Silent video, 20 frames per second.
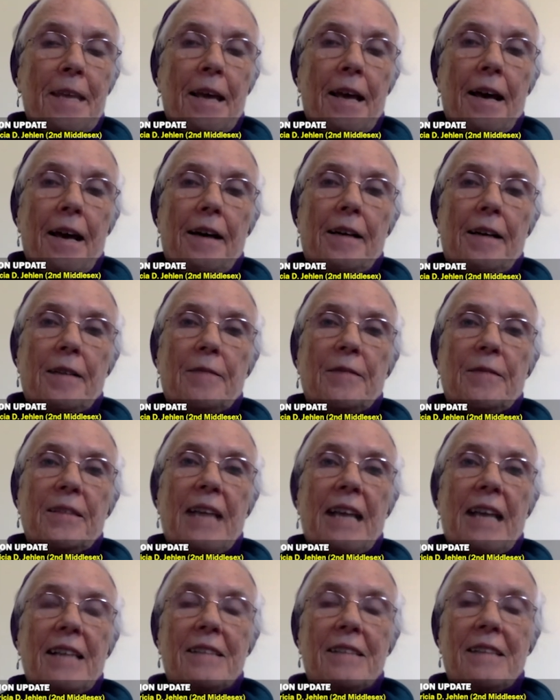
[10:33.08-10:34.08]
Um,
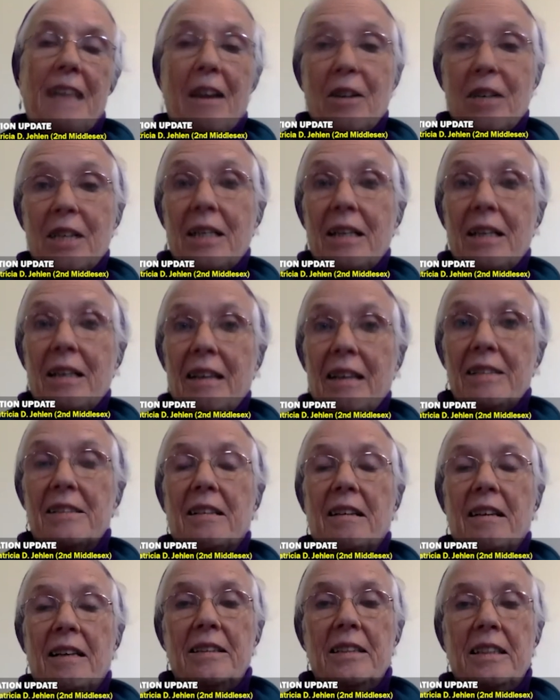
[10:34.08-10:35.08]
that's how it has
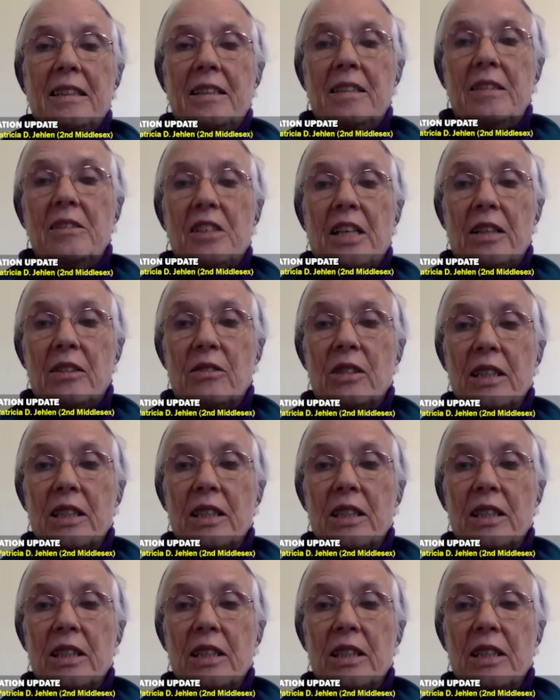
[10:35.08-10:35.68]
gotten in general.